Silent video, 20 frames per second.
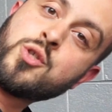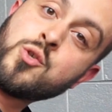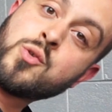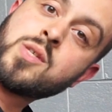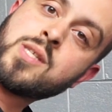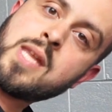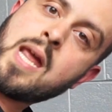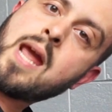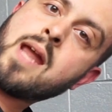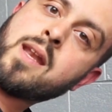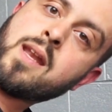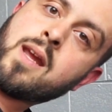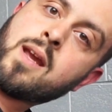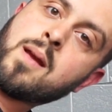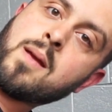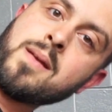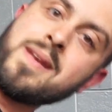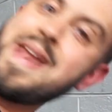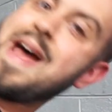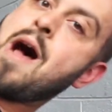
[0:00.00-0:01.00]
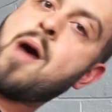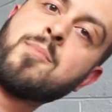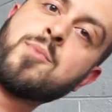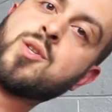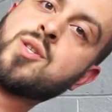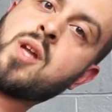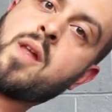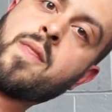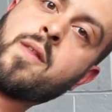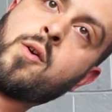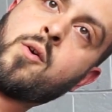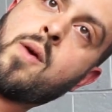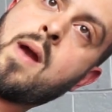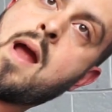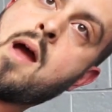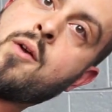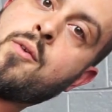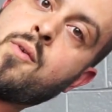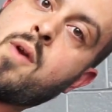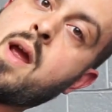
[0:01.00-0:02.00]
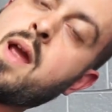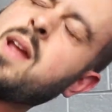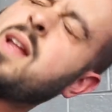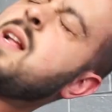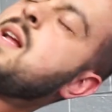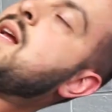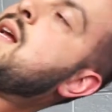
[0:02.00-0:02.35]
you standing. Now I'm just on the ground, right?